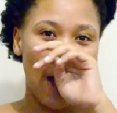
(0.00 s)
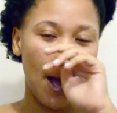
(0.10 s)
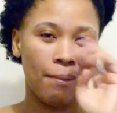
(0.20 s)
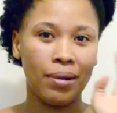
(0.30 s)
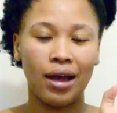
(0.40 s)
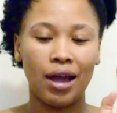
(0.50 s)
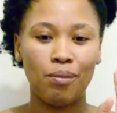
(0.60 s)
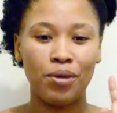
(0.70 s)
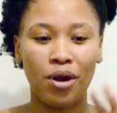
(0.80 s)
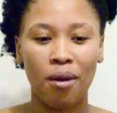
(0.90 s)
Um, I
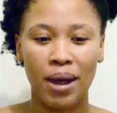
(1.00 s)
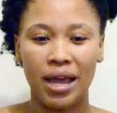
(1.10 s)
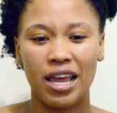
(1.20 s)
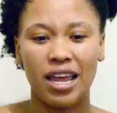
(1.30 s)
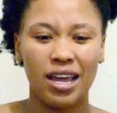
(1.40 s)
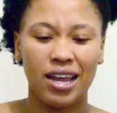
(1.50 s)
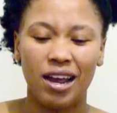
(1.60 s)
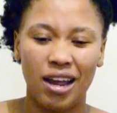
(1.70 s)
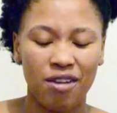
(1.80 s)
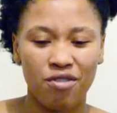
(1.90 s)
put it on my hair
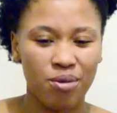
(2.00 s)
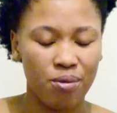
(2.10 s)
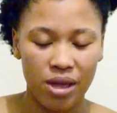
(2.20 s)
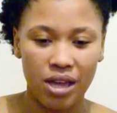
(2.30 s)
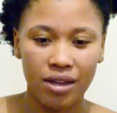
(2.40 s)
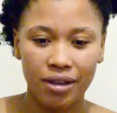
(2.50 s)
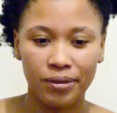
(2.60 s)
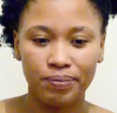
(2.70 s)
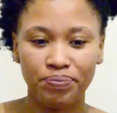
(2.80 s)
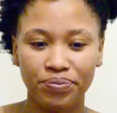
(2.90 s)
every week
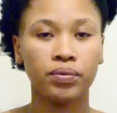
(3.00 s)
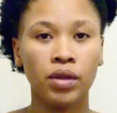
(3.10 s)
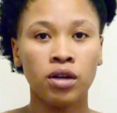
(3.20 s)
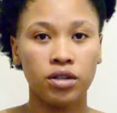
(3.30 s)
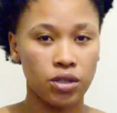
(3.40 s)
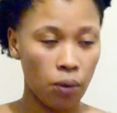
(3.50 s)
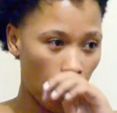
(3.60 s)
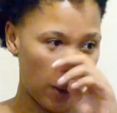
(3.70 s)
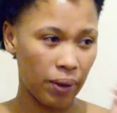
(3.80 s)
so,